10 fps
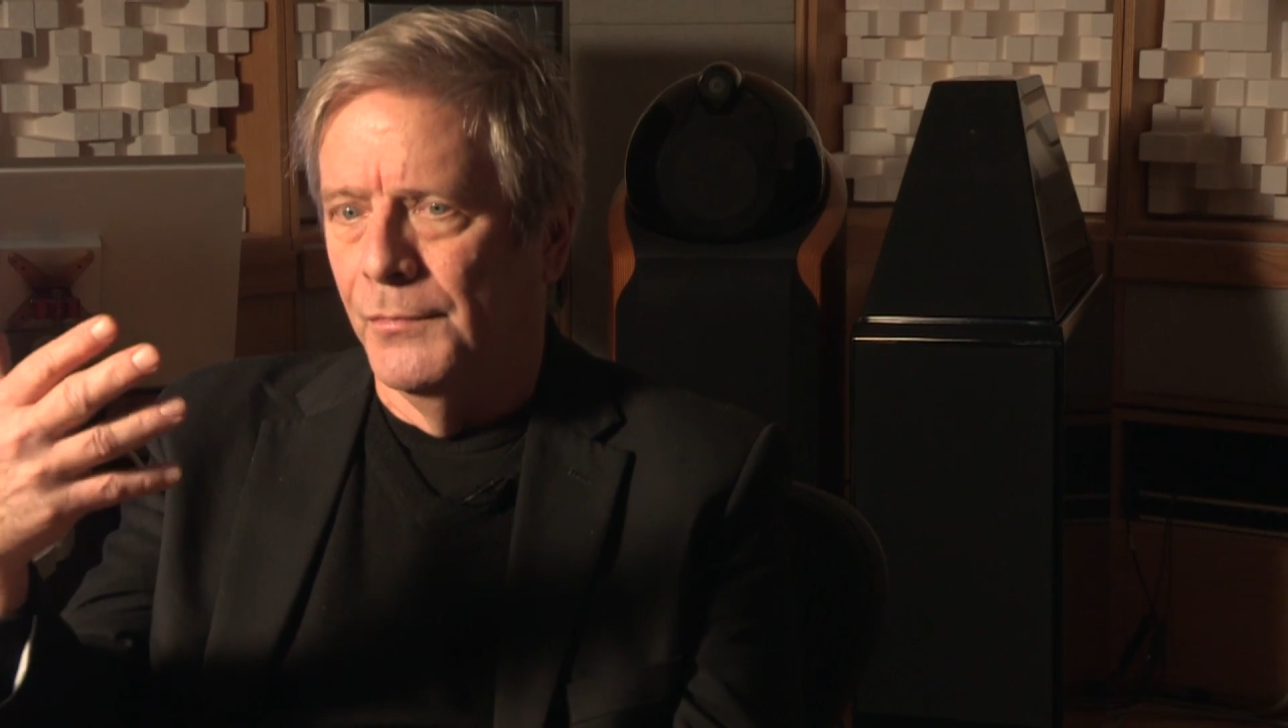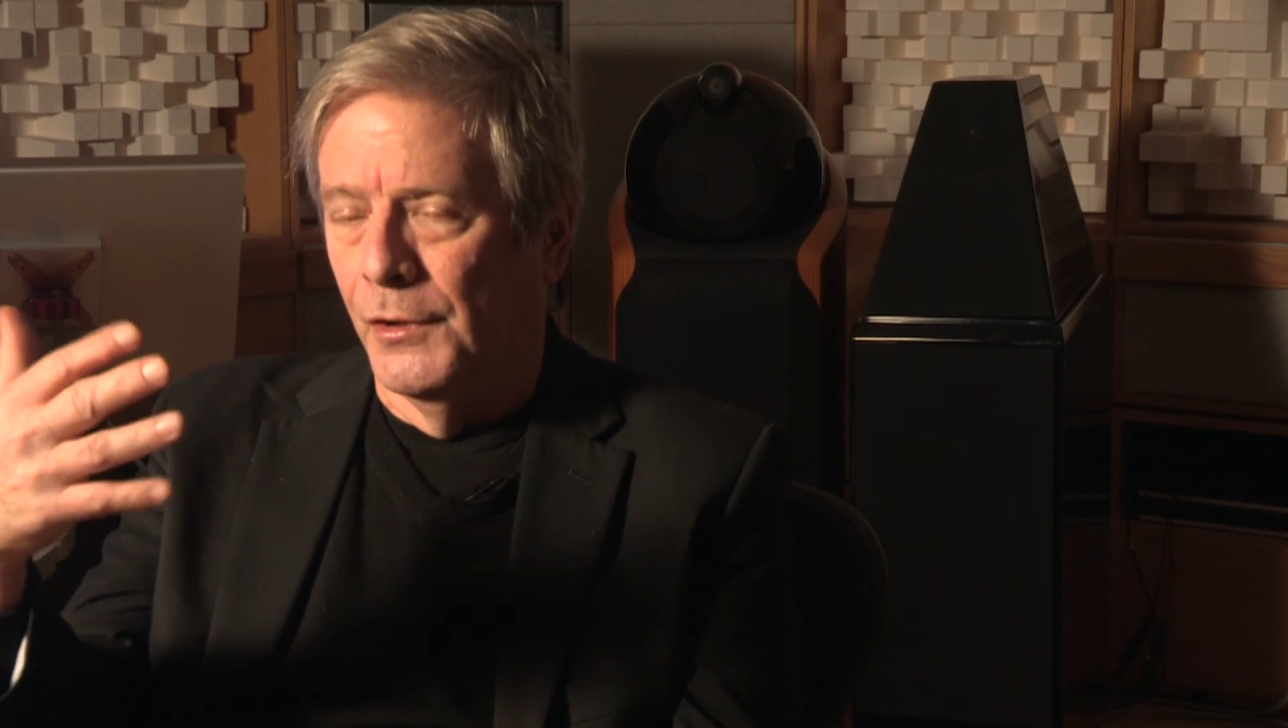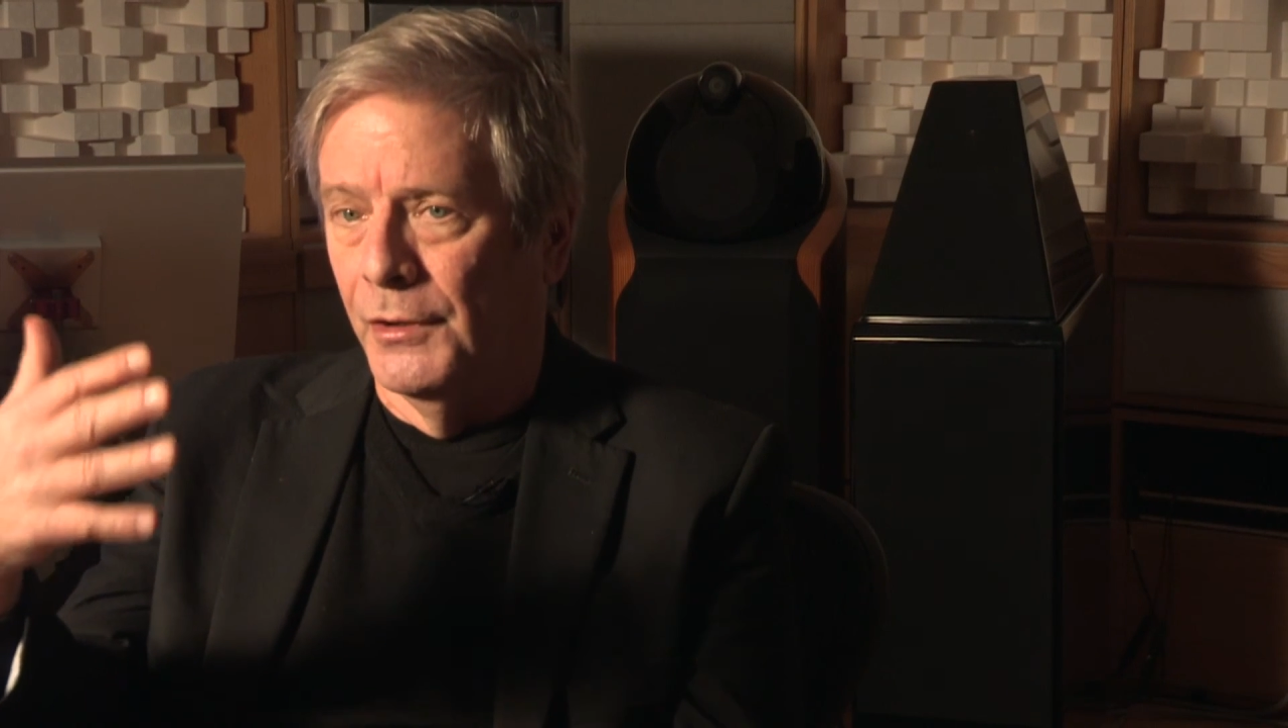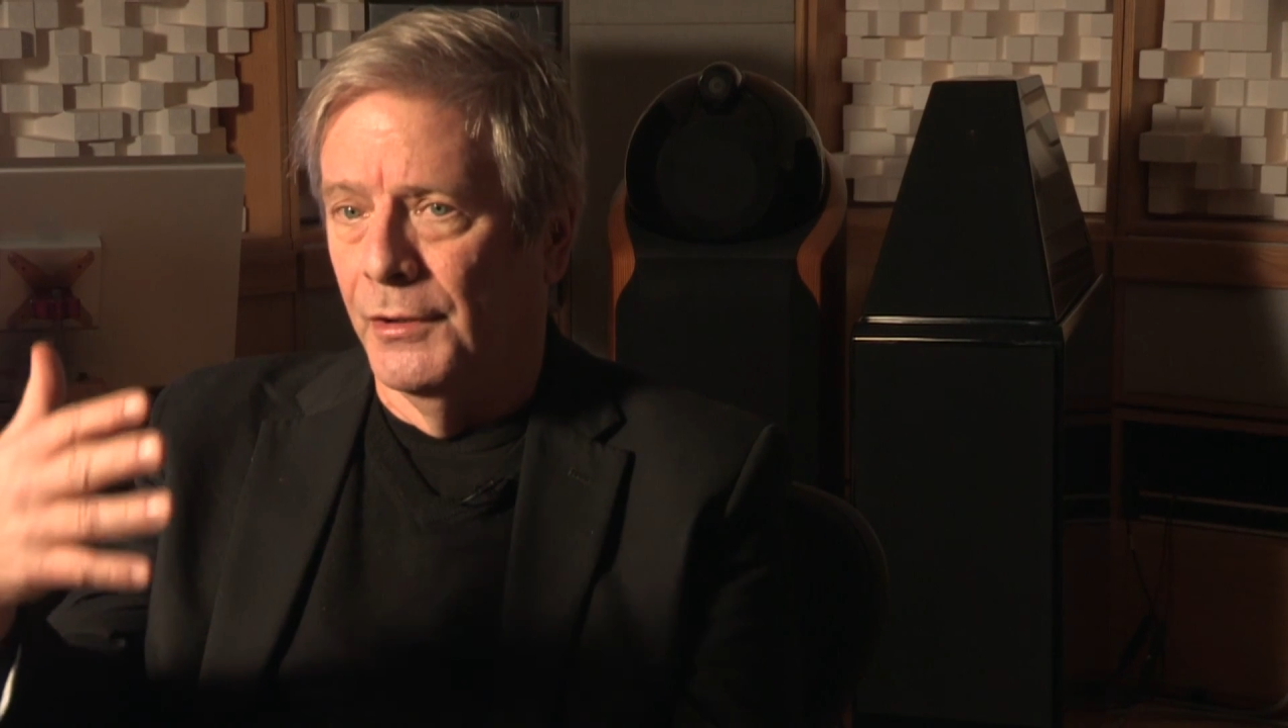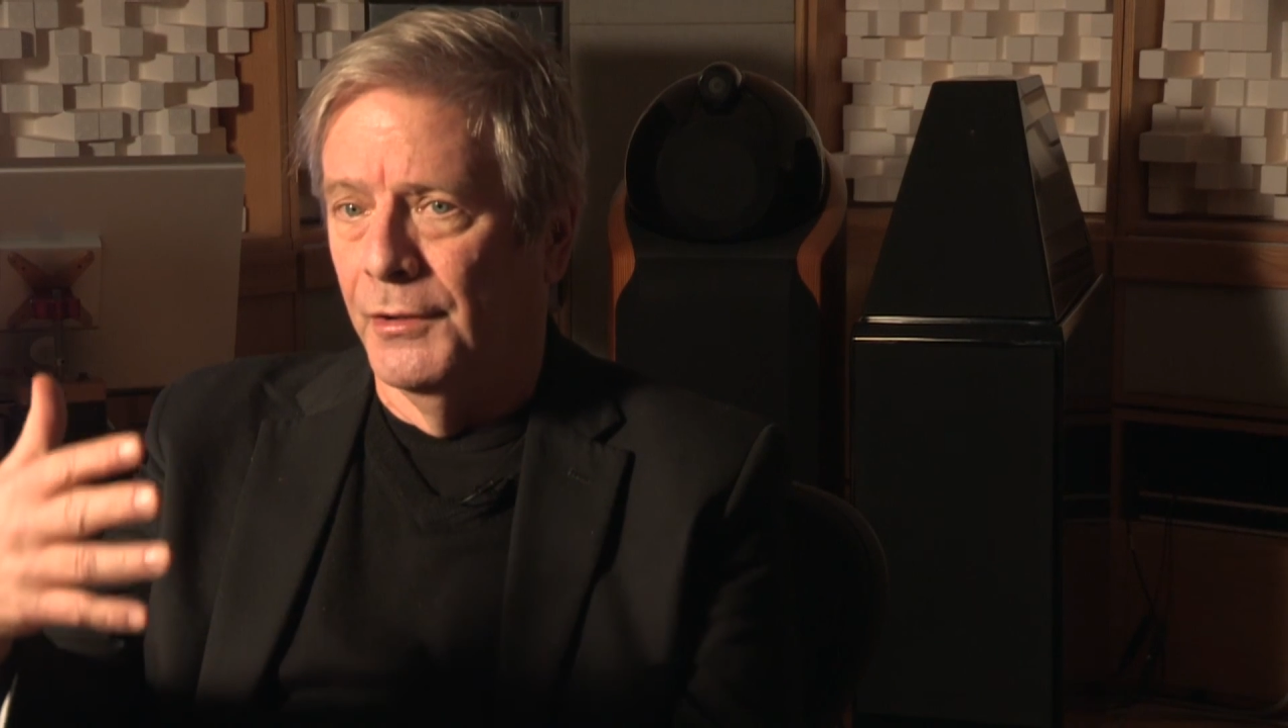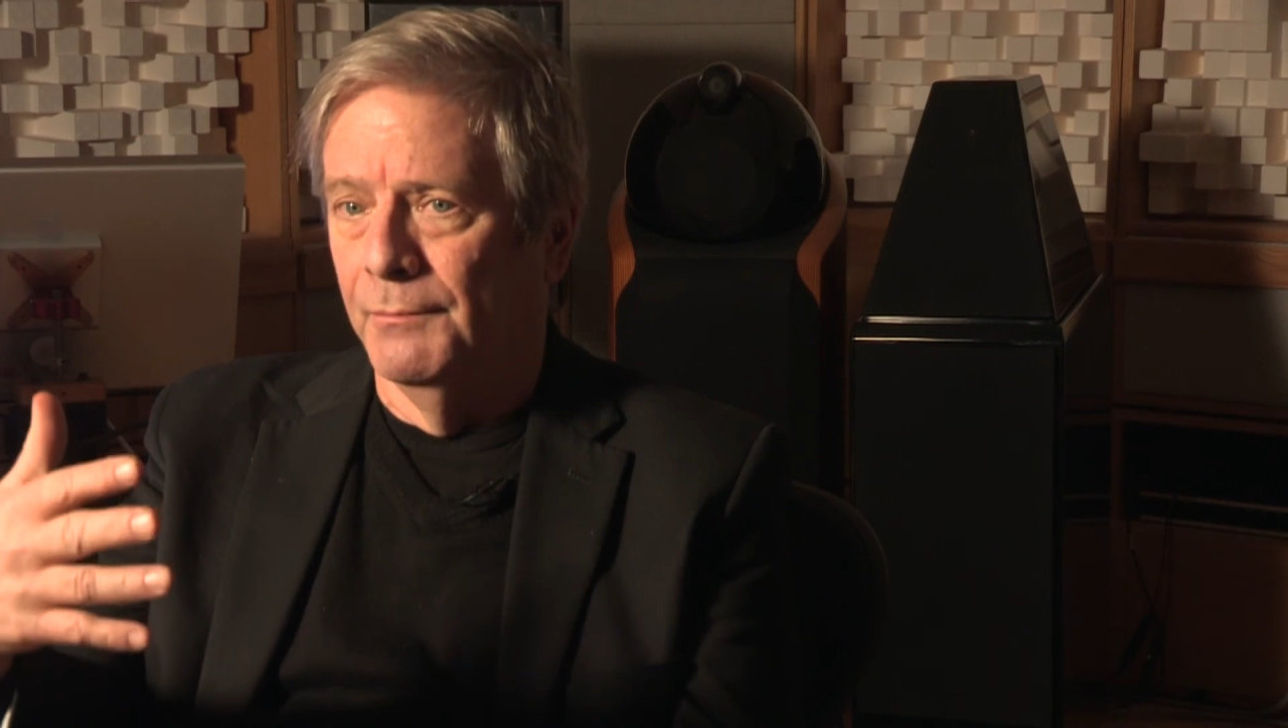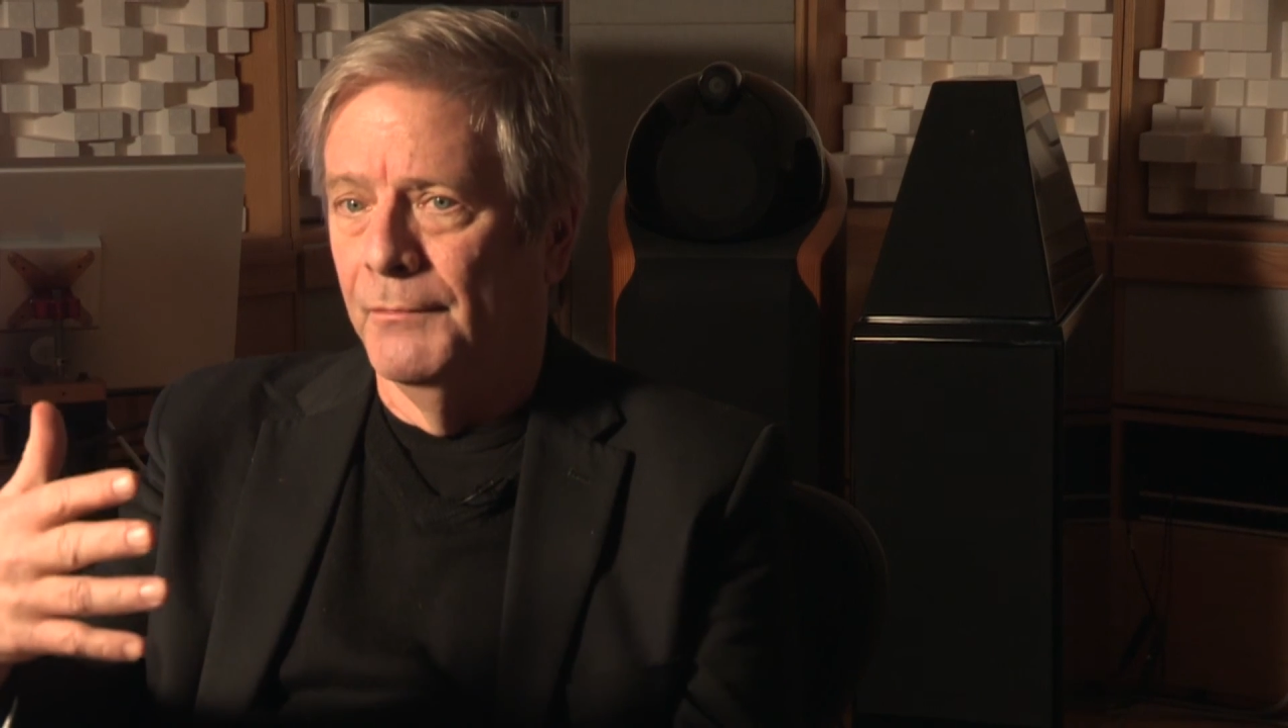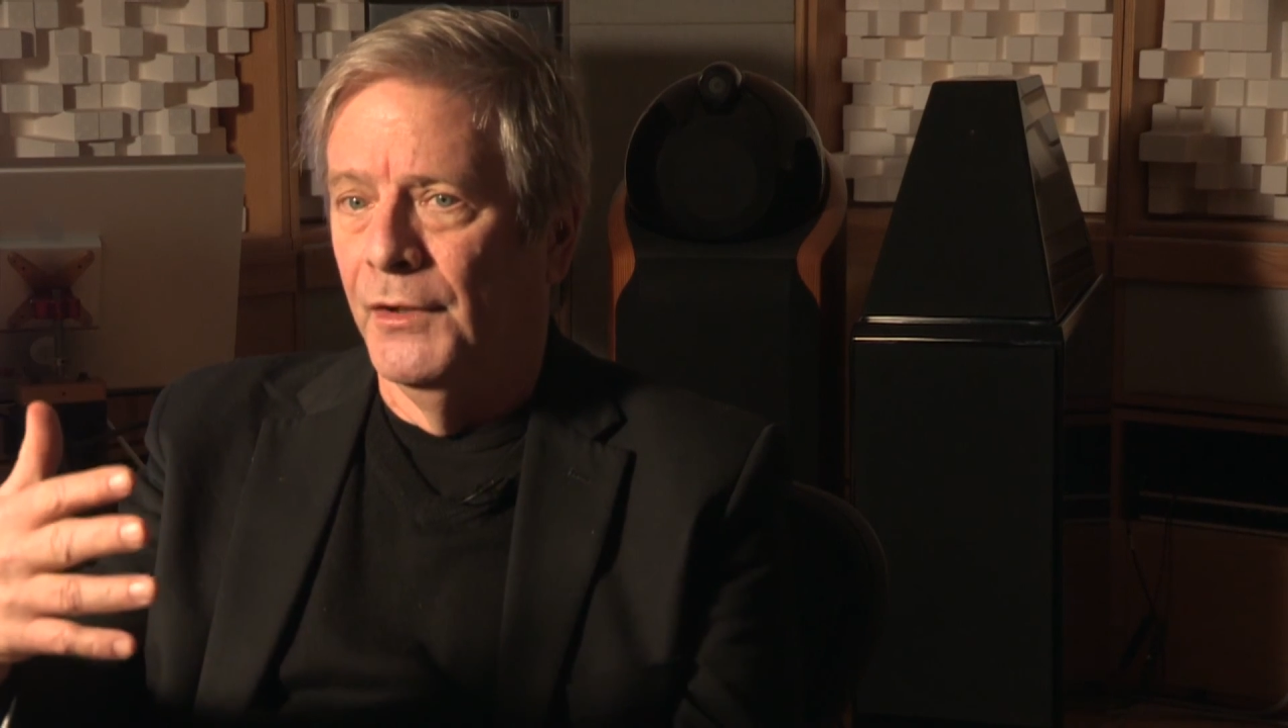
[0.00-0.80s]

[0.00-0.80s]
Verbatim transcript: uh,